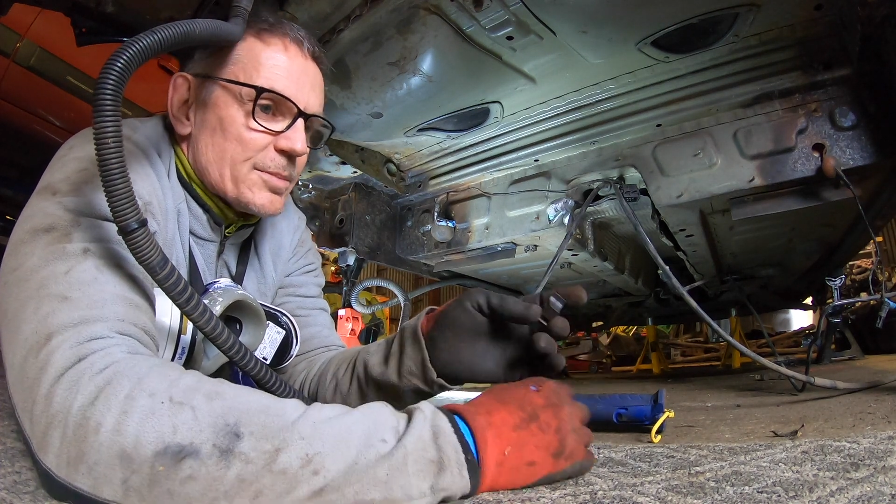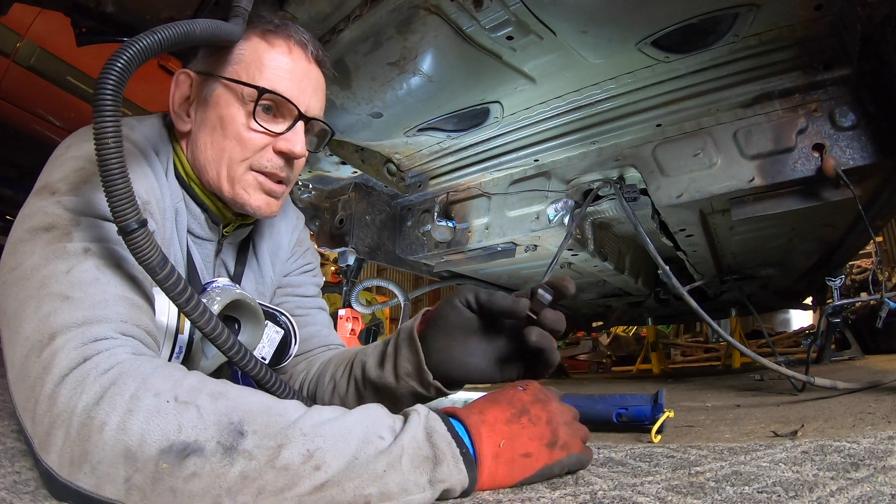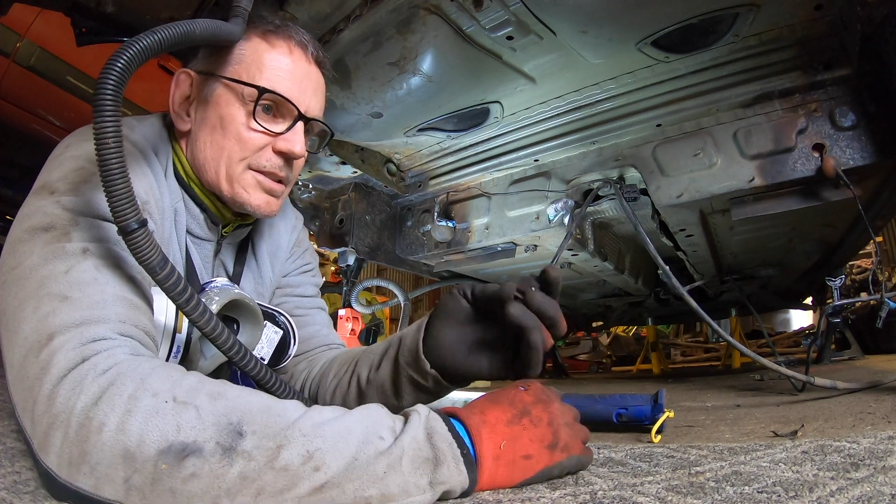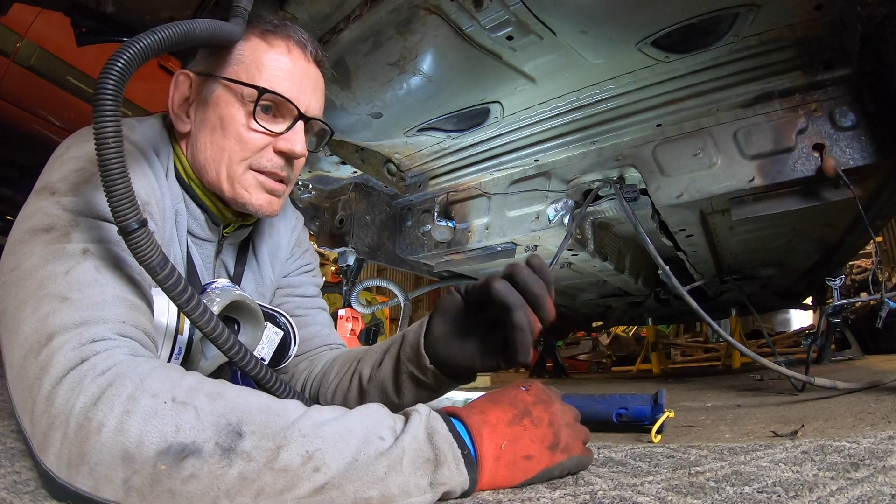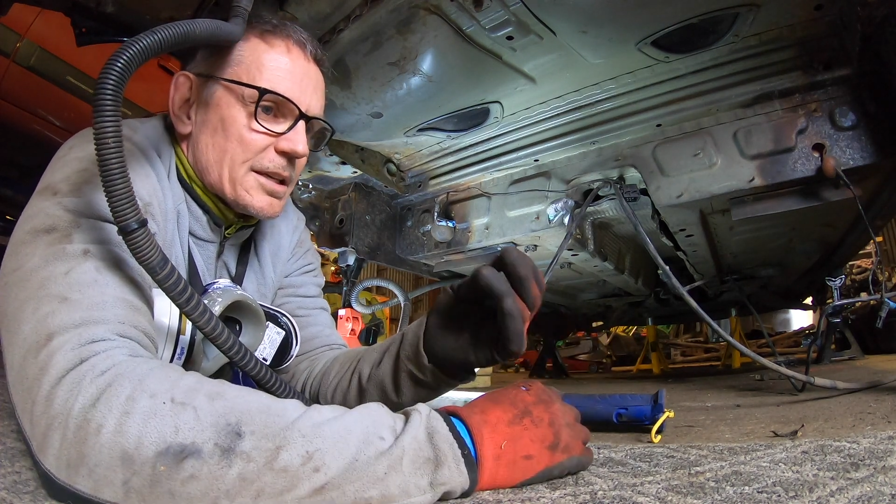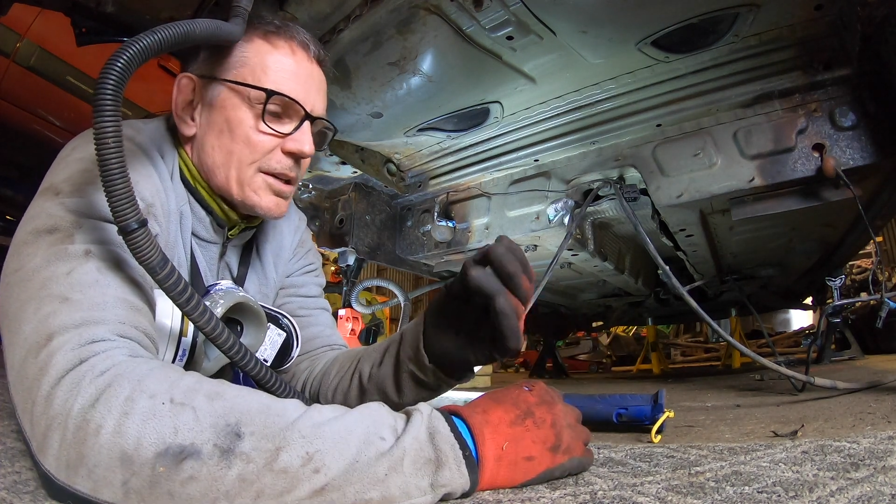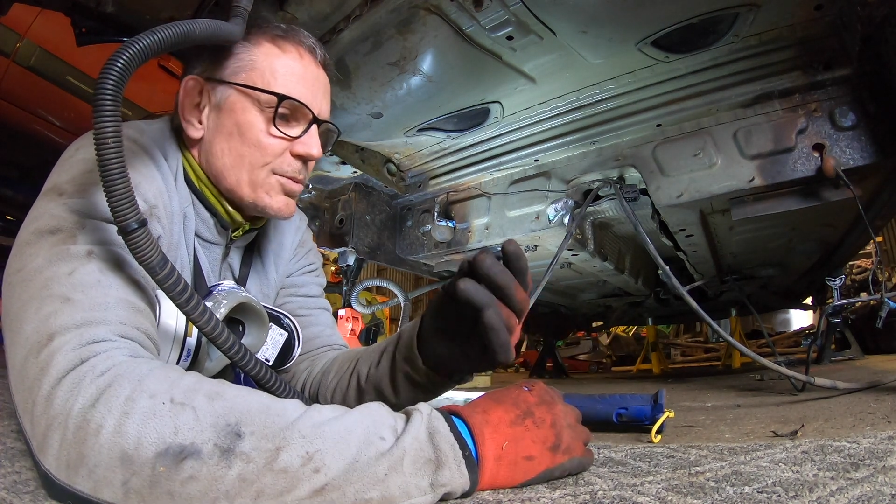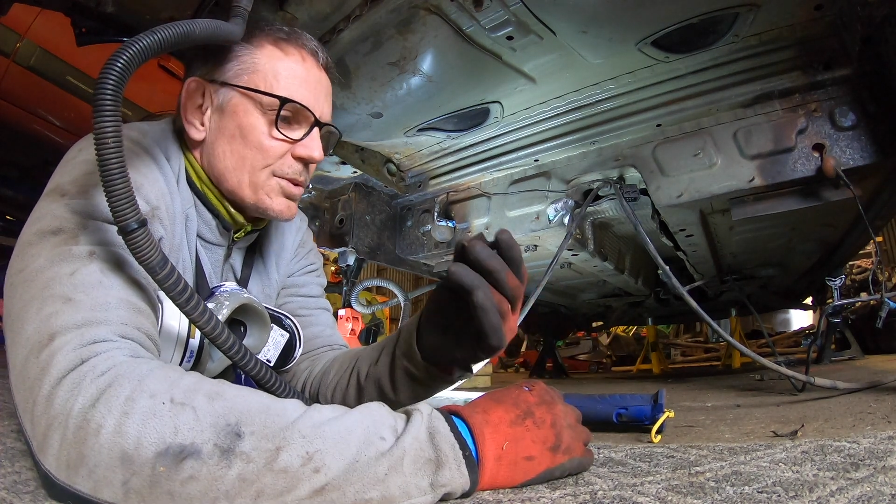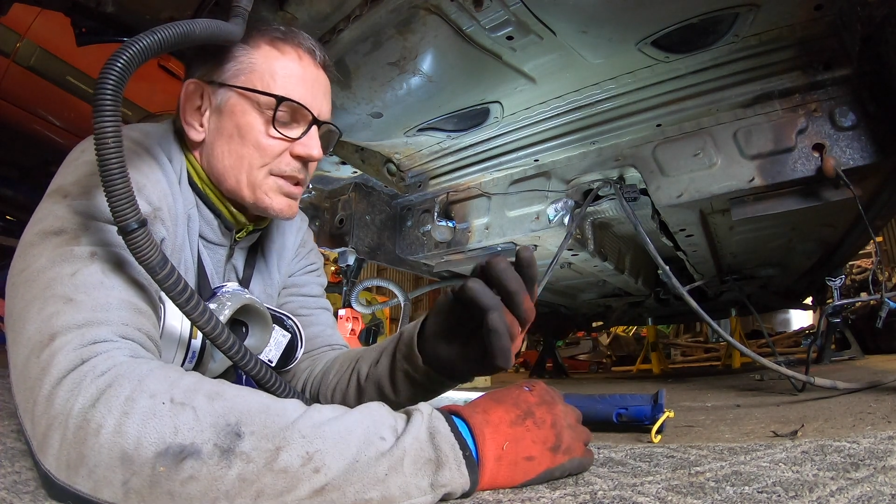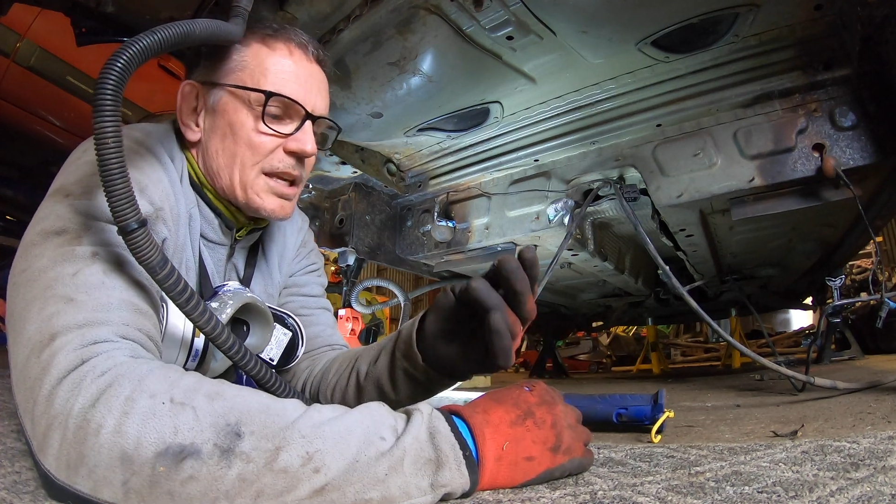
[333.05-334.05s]
but
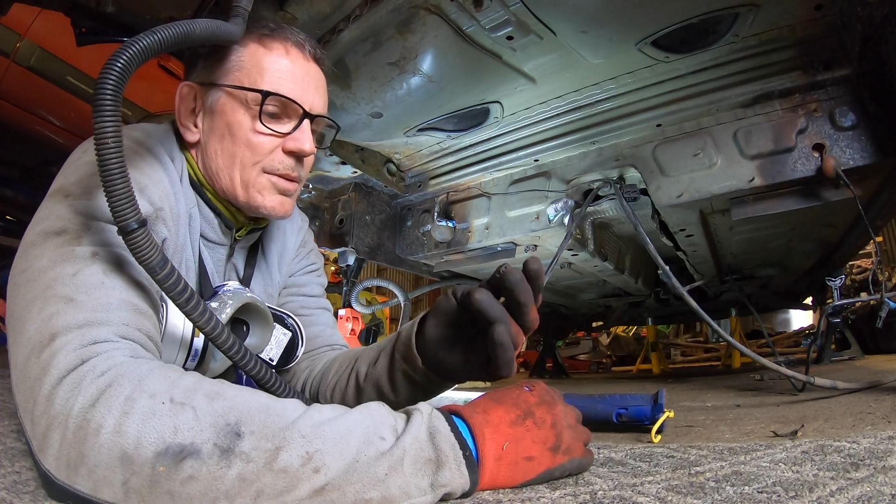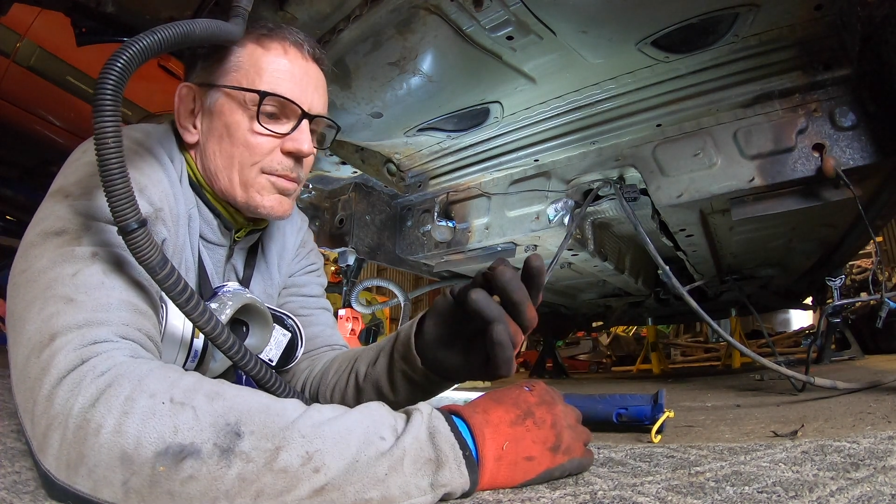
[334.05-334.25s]
we'll see.